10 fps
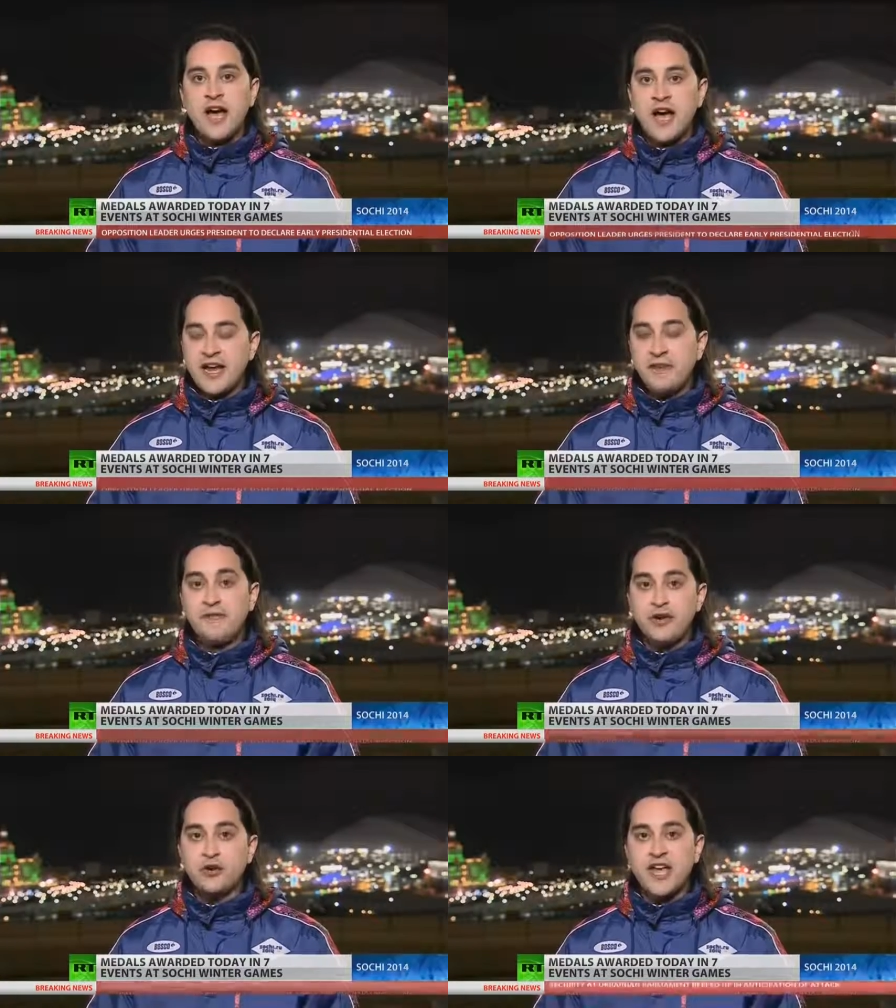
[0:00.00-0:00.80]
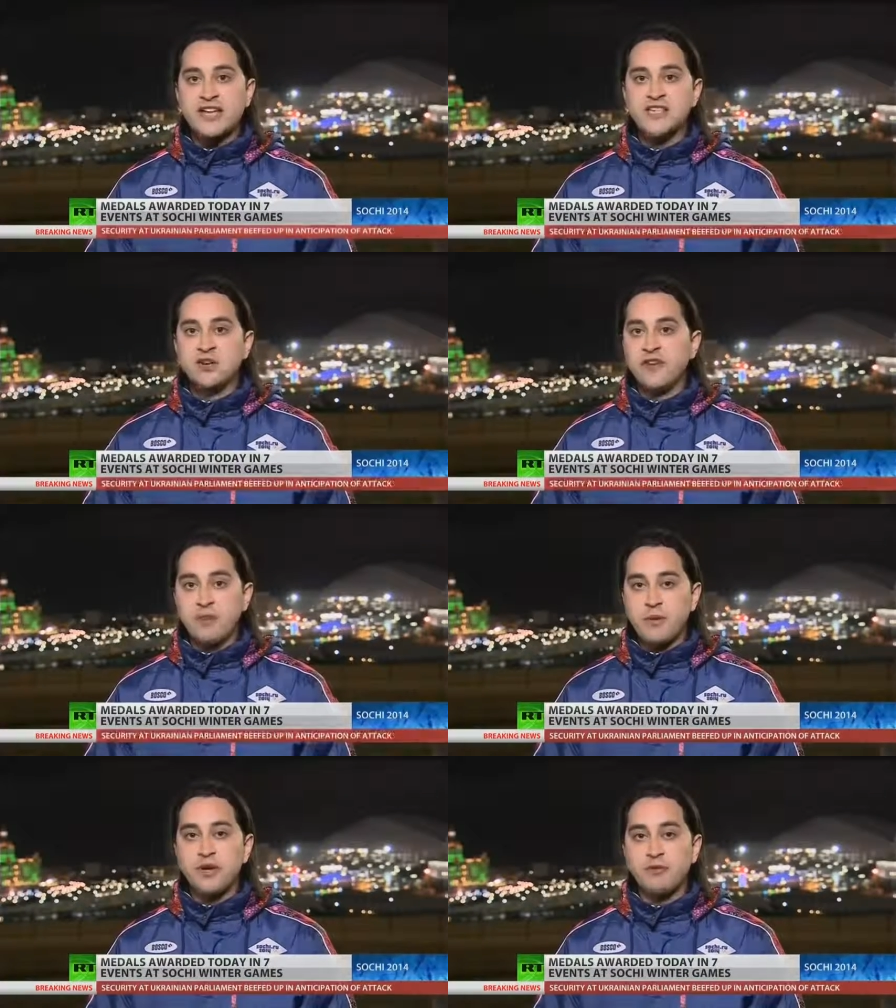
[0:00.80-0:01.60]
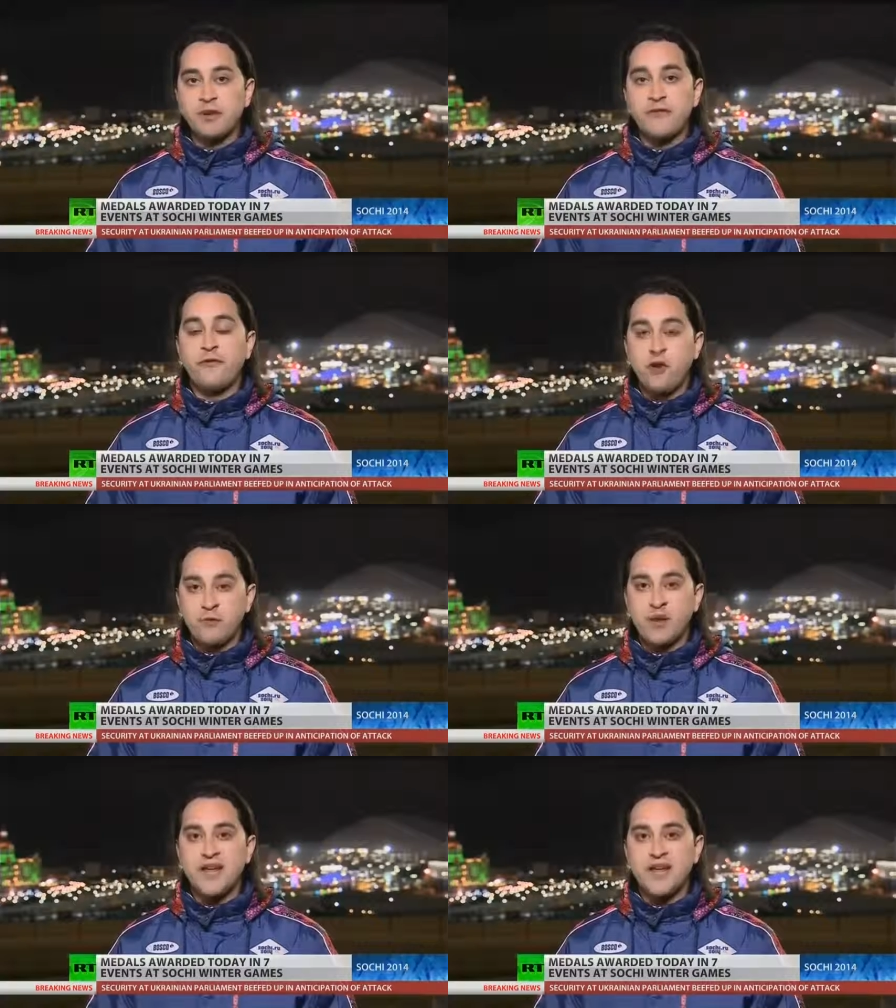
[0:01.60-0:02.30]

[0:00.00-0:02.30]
And in Phil Kessel, they've probably got one of the form